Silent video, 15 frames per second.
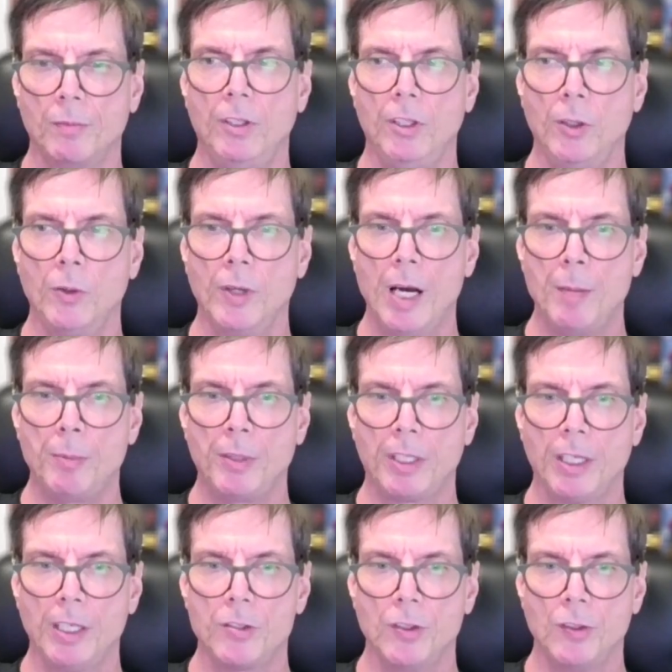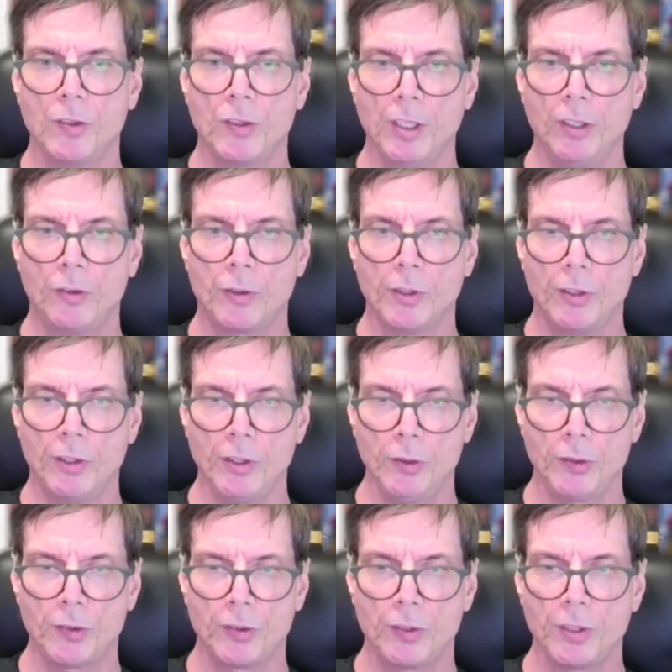new applications
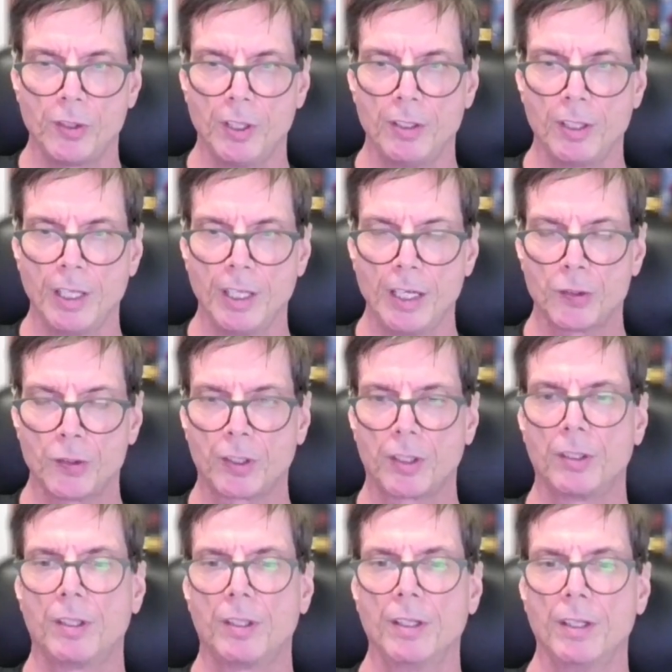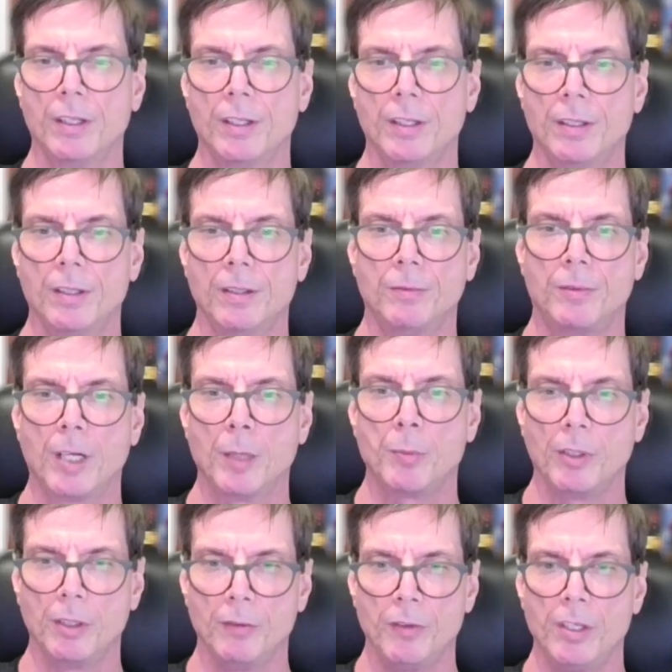introduced in the last
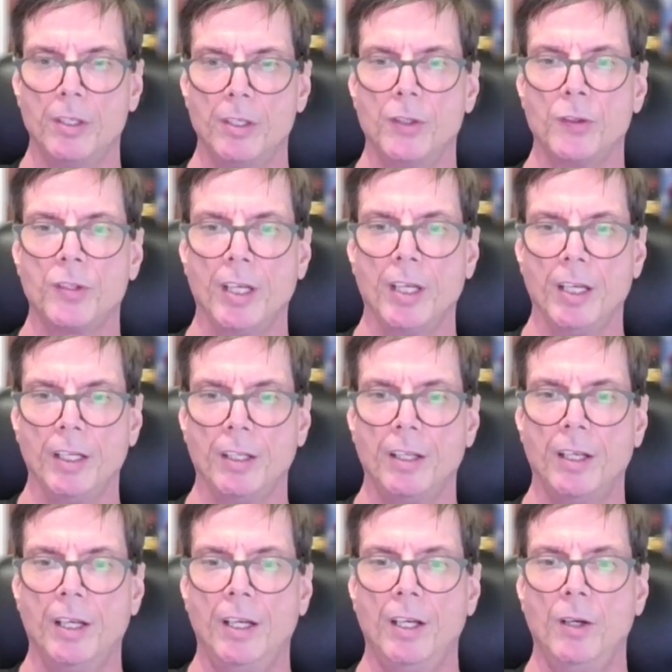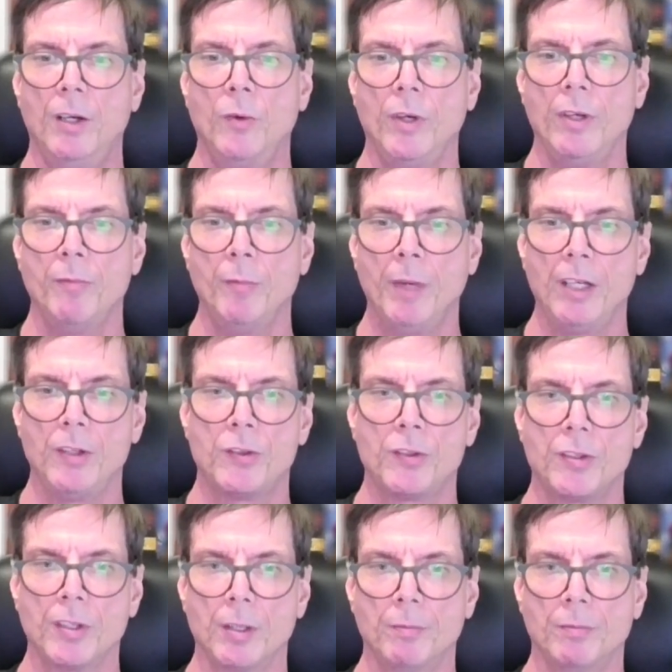couple of years, and we've made
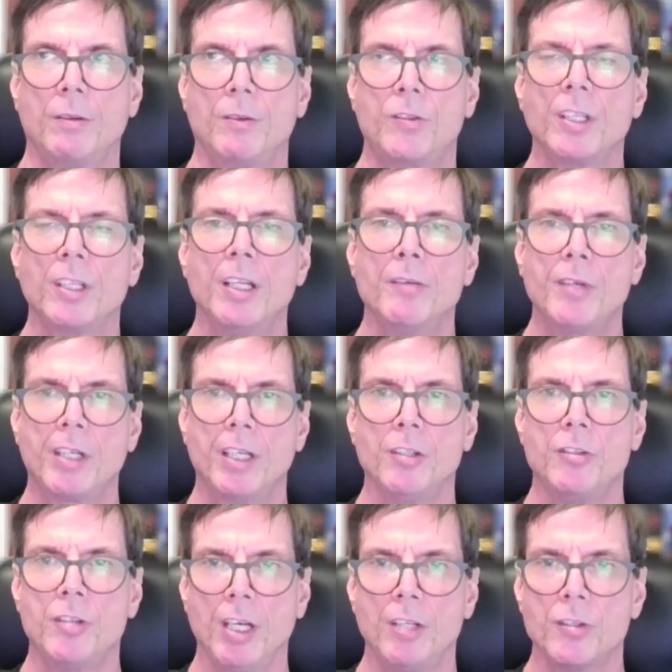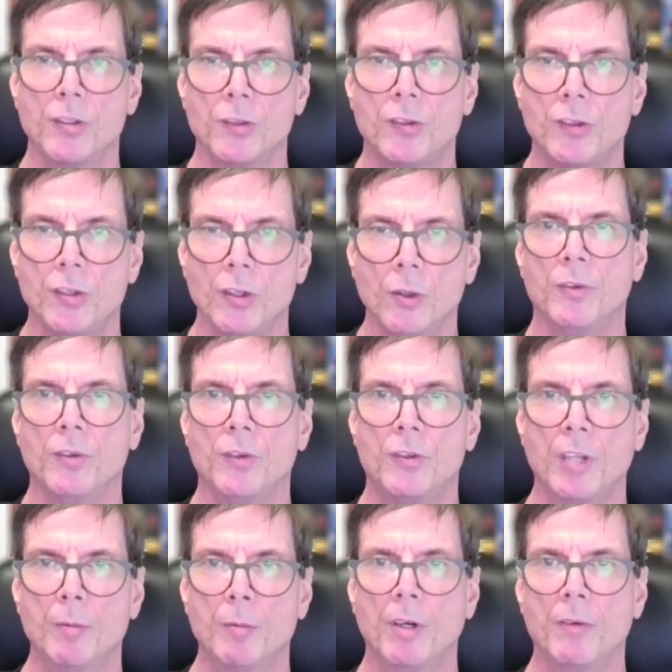some significant changes to
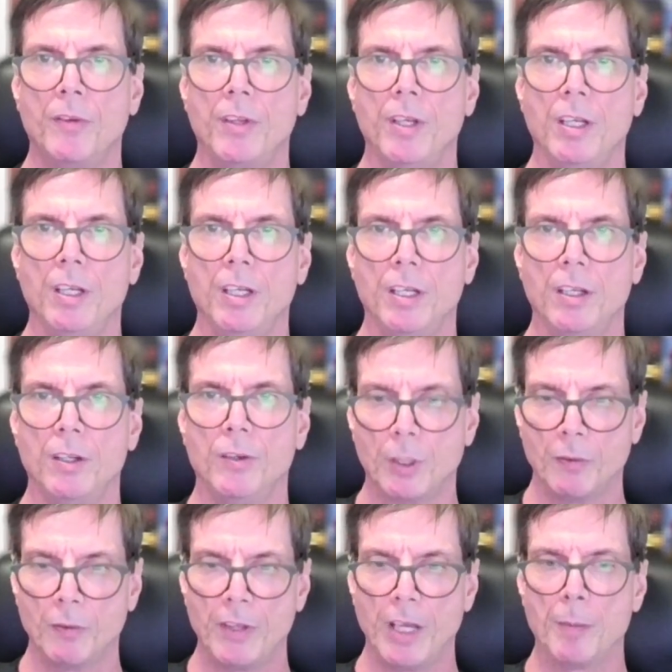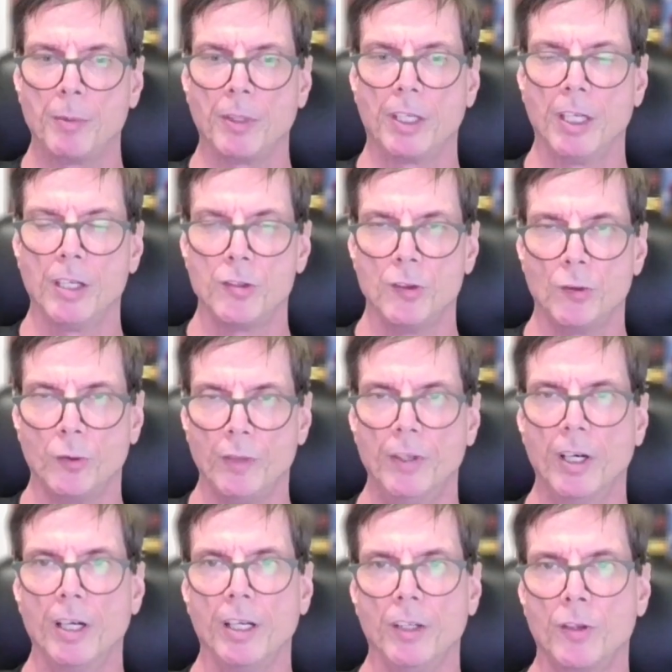some of the applications we've
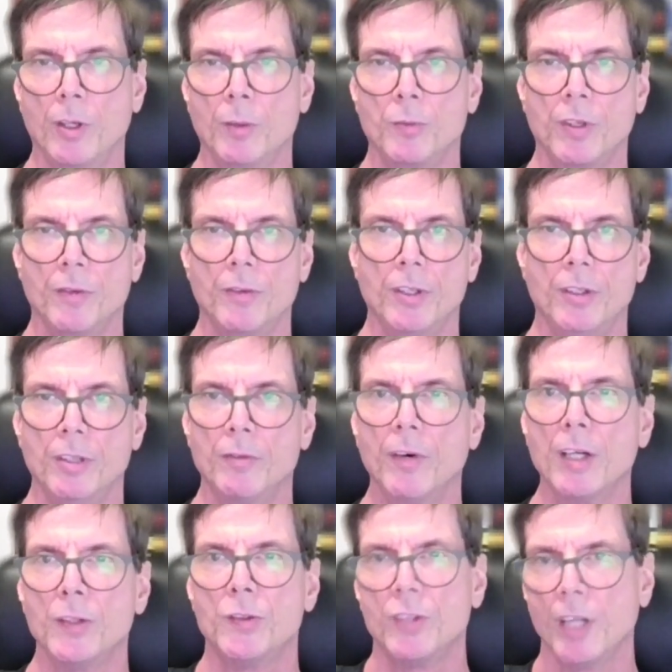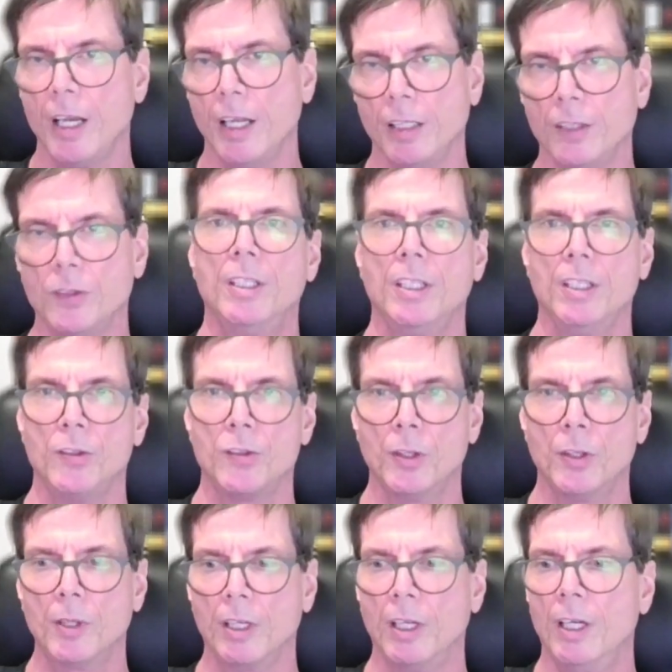done in terms of the device settings and
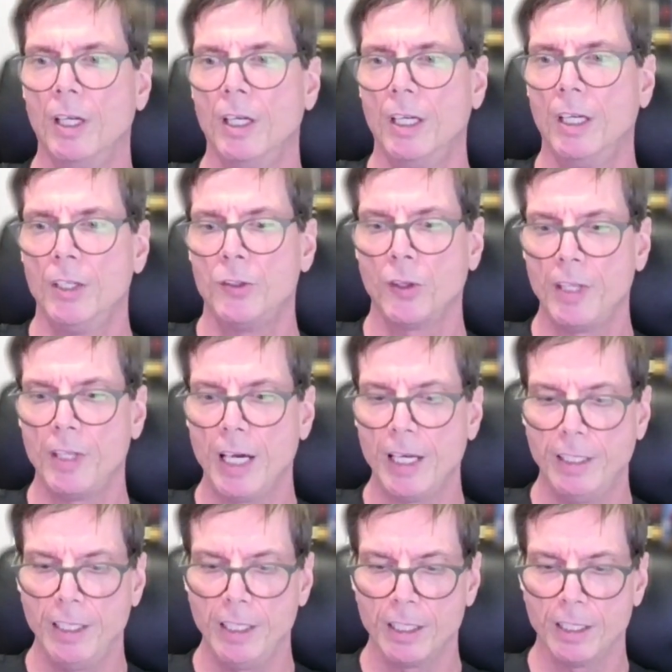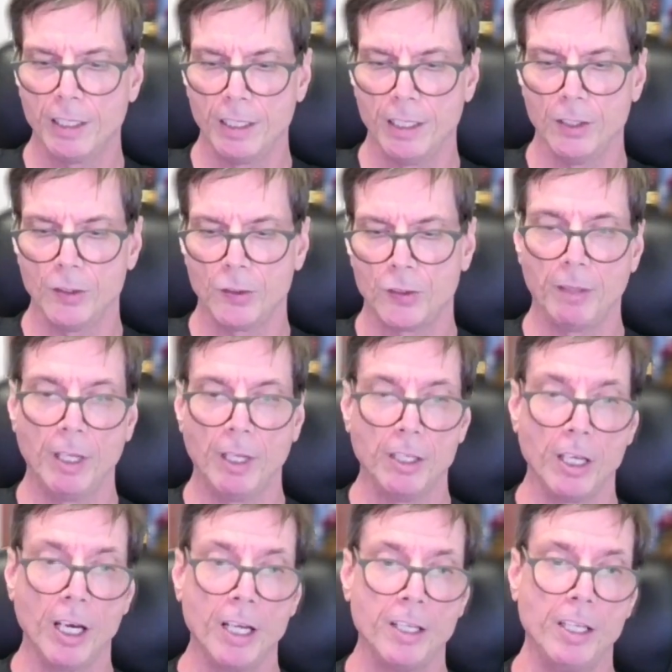so on. So the
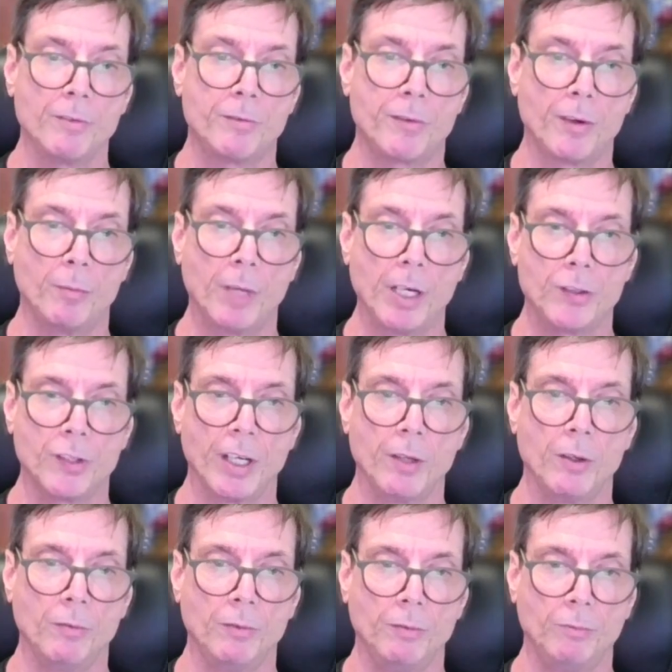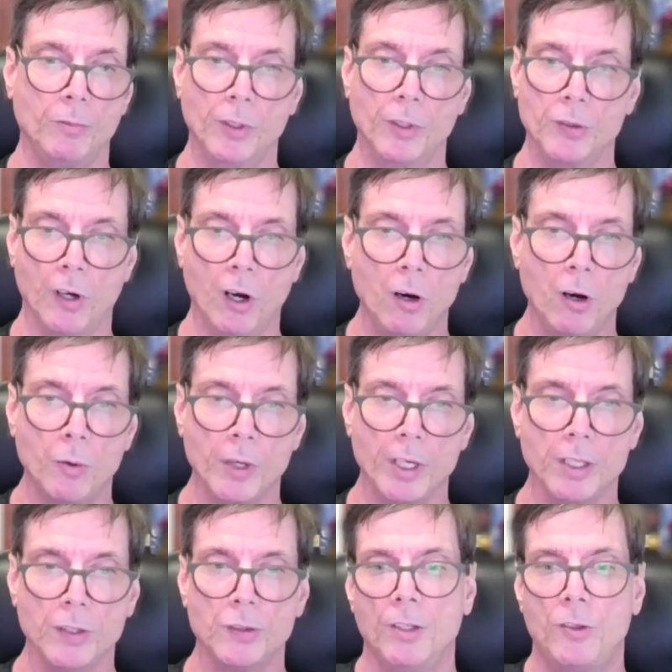idea from my side was
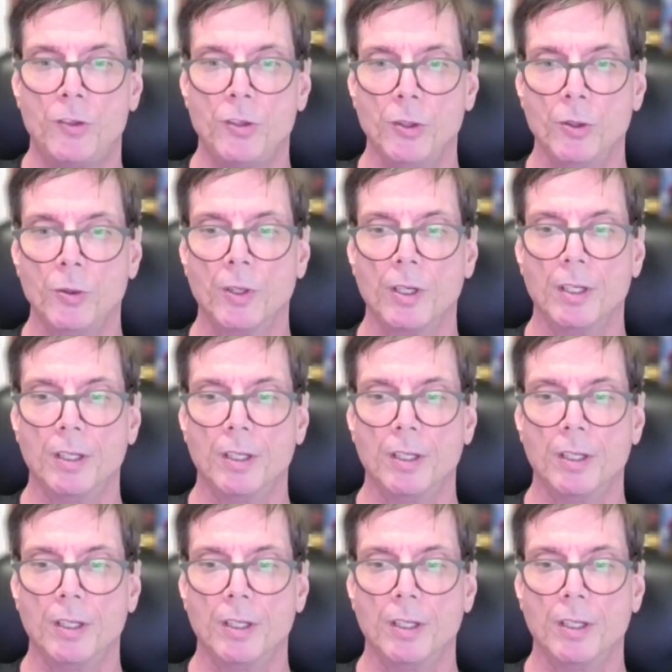always to